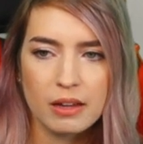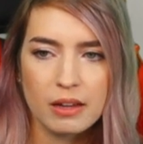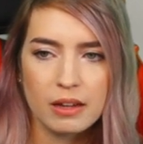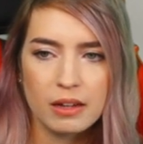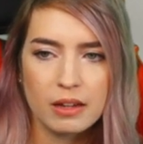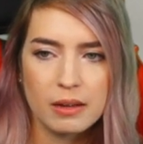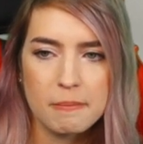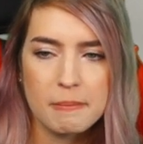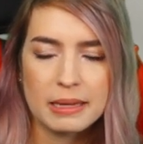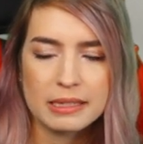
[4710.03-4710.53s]

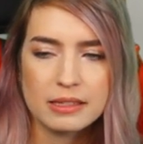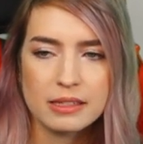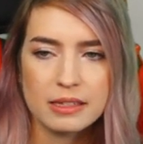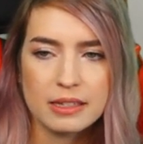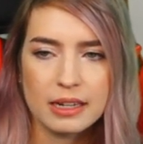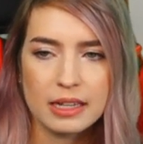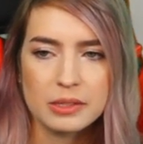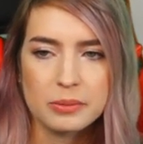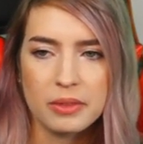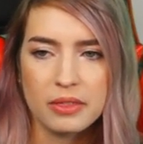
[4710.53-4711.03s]
Miss the
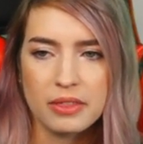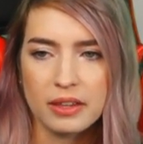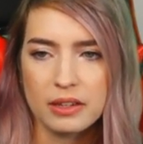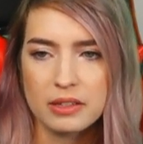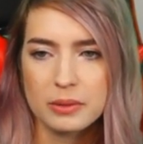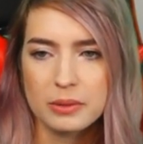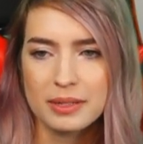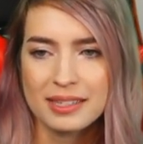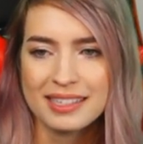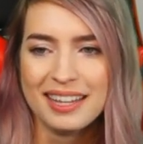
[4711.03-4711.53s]
days when
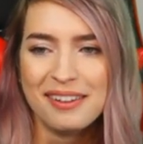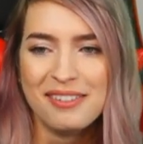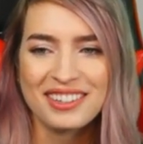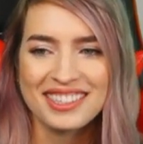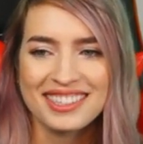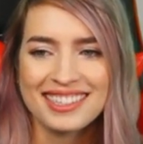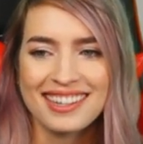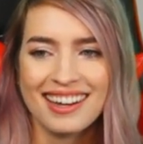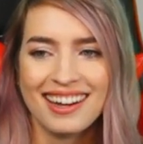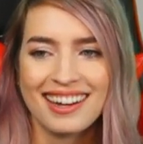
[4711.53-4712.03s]
Theo was the
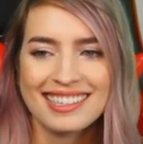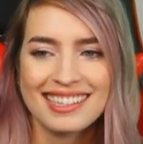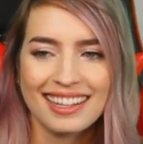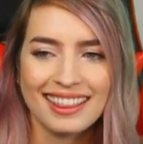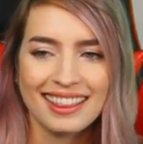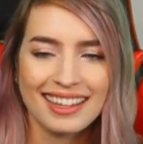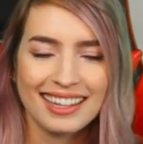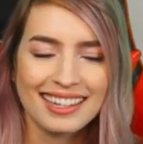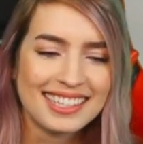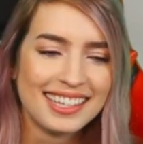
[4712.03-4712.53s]
most toxic
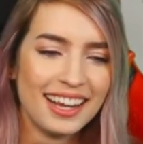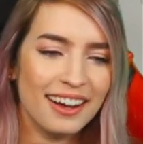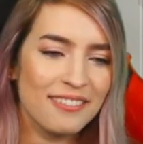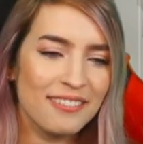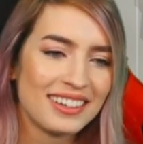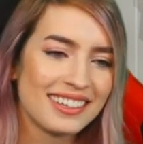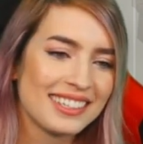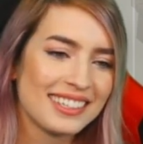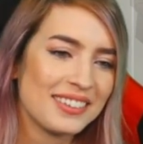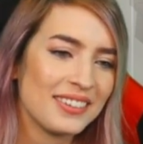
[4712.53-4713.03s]
thing at
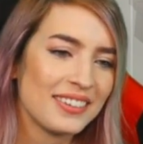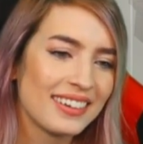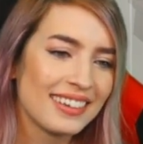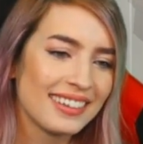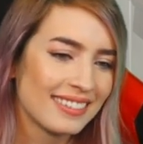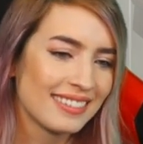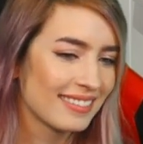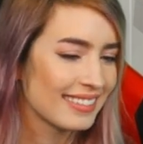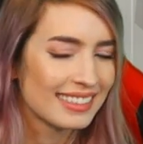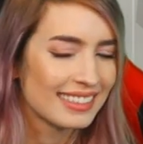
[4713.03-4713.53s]
Summoner's Worth.
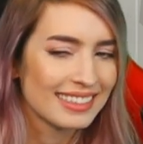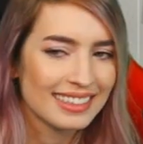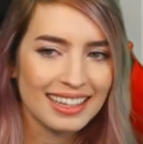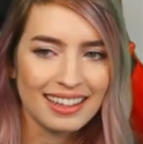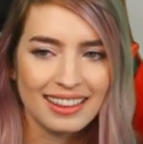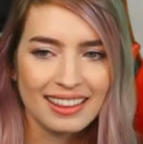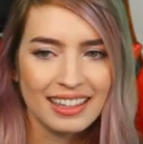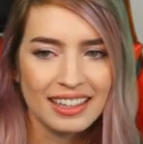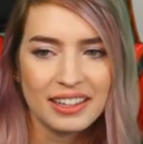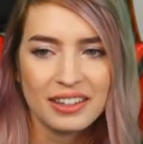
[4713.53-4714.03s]
That
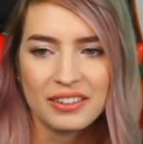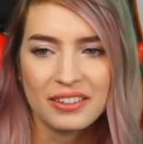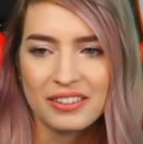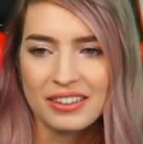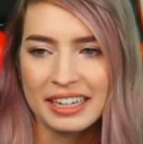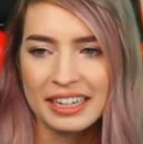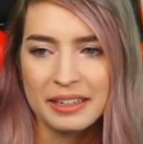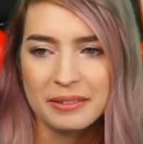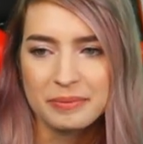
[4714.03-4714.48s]
Theo, right?